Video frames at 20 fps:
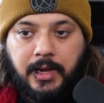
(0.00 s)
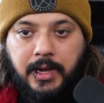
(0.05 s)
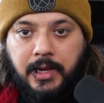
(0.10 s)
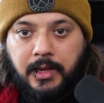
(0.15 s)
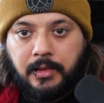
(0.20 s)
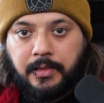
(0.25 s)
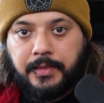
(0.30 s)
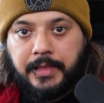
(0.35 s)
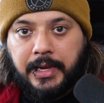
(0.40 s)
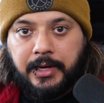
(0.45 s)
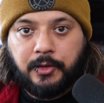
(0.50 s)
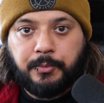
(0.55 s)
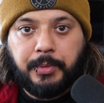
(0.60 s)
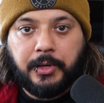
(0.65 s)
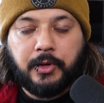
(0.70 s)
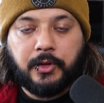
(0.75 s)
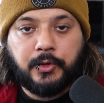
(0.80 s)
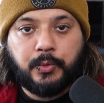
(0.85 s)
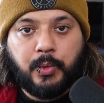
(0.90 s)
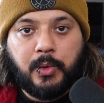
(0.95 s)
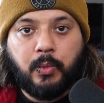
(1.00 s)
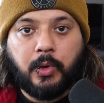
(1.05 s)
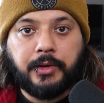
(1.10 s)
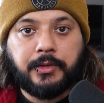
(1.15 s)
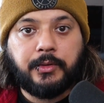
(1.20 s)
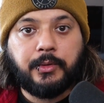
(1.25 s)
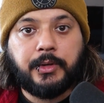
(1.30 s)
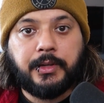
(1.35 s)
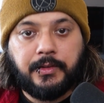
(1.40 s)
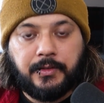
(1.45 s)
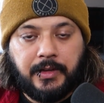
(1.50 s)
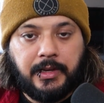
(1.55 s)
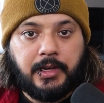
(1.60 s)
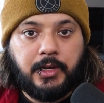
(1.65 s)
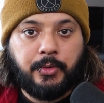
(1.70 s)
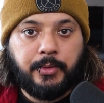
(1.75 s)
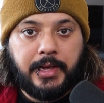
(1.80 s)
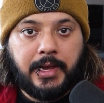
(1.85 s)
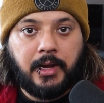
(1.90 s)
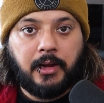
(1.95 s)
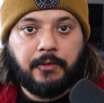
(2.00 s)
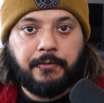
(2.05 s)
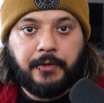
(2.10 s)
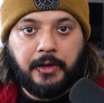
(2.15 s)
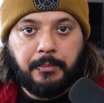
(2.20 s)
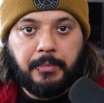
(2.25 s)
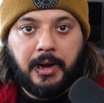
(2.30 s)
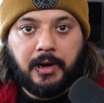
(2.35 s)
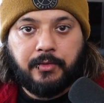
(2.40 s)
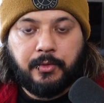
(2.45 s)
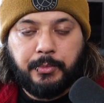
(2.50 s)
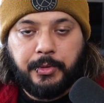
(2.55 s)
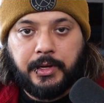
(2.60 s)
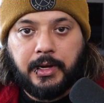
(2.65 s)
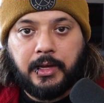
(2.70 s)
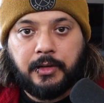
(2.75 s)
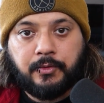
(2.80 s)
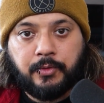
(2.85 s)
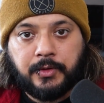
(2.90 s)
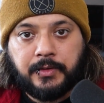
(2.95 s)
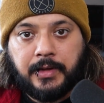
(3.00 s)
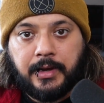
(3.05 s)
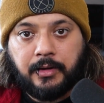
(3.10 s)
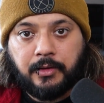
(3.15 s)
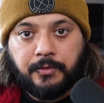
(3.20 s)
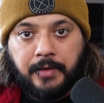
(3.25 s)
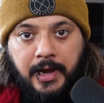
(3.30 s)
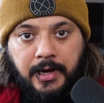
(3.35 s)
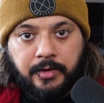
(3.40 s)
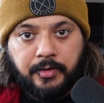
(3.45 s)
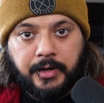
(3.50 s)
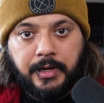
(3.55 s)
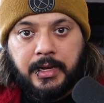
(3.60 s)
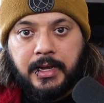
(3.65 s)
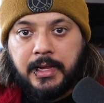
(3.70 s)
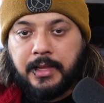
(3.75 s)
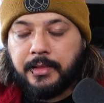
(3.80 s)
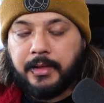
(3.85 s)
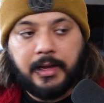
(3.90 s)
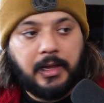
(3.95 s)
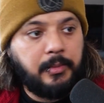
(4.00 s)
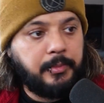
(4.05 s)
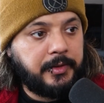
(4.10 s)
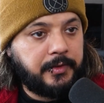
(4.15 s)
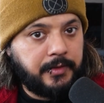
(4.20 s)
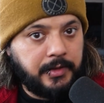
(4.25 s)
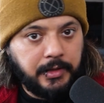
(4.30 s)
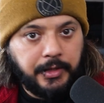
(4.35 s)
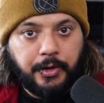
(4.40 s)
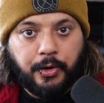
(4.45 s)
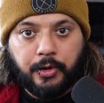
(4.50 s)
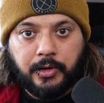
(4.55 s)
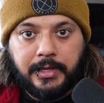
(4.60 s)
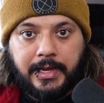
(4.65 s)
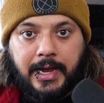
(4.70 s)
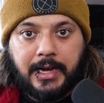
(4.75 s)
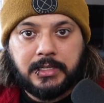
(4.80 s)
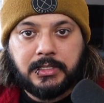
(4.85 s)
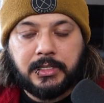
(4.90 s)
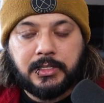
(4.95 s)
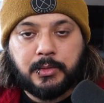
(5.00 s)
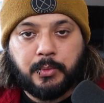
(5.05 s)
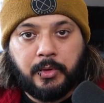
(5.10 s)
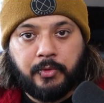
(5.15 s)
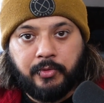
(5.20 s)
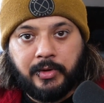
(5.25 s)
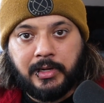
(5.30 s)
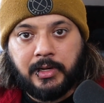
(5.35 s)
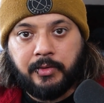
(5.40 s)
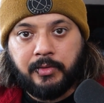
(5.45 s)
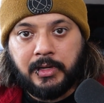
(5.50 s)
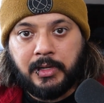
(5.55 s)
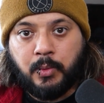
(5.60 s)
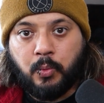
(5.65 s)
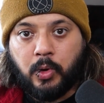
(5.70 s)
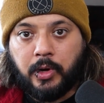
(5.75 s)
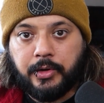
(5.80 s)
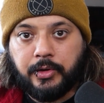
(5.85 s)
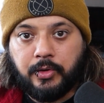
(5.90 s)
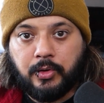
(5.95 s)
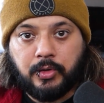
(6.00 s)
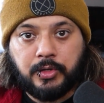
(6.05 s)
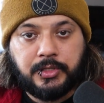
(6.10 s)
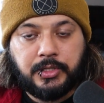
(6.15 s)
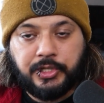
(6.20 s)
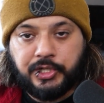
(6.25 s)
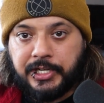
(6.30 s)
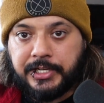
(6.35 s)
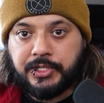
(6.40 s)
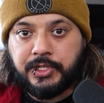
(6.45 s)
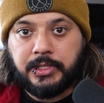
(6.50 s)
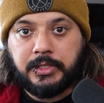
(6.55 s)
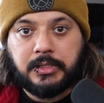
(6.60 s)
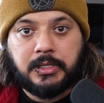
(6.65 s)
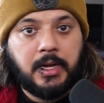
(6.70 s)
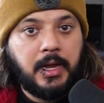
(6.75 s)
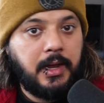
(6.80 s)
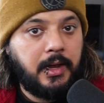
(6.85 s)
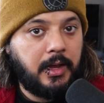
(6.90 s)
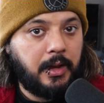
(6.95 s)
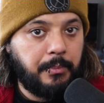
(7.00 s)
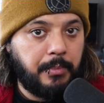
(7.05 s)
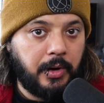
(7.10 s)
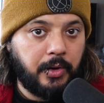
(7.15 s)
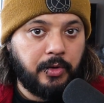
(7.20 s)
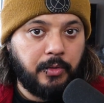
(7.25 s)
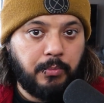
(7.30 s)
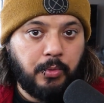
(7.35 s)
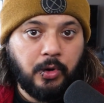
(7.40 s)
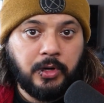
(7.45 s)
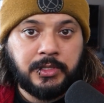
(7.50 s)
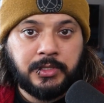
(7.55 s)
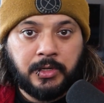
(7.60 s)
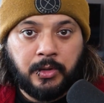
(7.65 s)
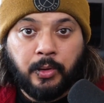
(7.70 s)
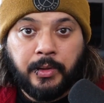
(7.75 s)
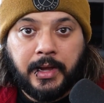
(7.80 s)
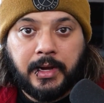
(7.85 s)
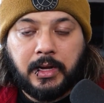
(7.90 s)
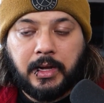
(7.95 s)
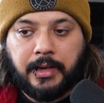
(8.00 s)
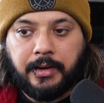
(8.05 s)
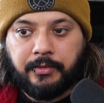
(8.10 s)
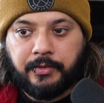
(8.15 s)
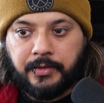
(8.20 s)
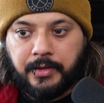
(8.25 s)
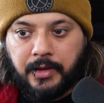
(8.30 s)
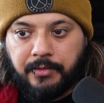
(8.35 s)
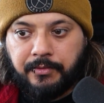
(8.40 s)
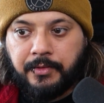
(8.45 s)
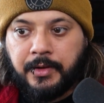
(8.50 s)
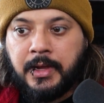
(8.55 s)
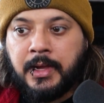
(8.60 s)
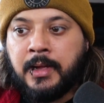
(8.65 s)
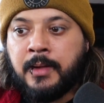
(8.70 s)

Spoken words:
And that is because we want to continue getting feedback from you guys for Satisfactory. The game is still in early access, and we really, really want your suggestions and bug reports and all that kind of stuff.